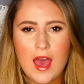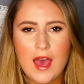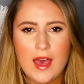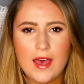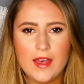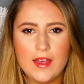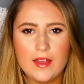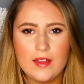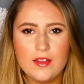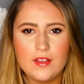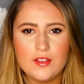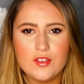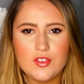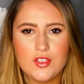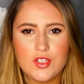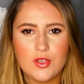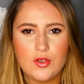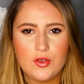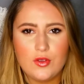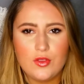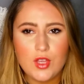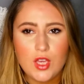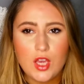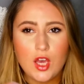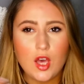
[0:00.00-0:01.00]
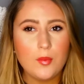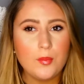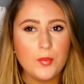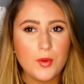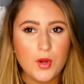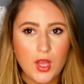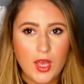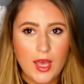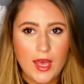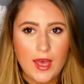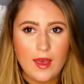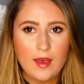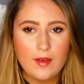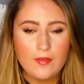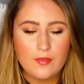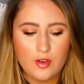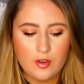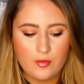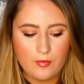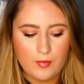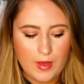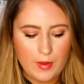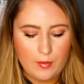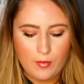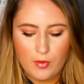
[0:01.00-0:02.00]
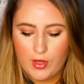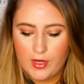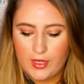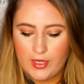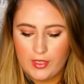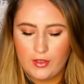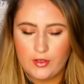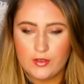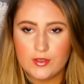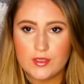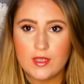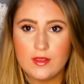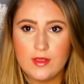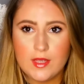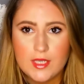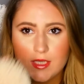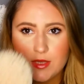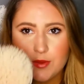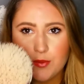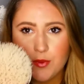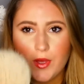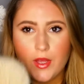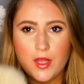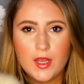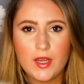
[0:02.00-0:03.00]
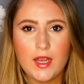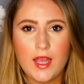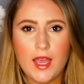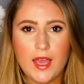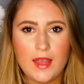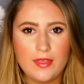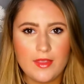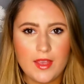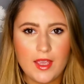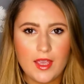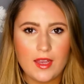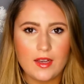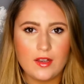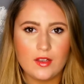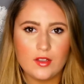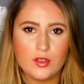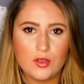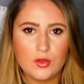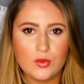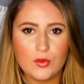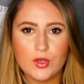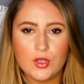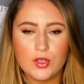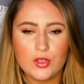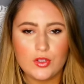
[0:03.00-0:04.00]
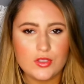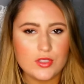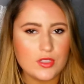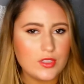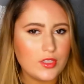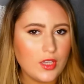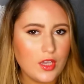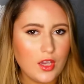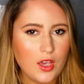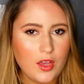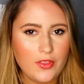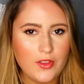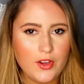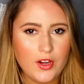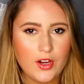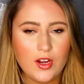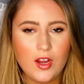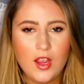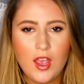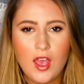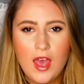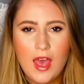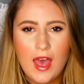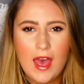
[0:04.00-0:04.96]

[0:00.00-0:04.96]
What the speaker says: I'll do the upper half of my body using this one and then the lower using the other,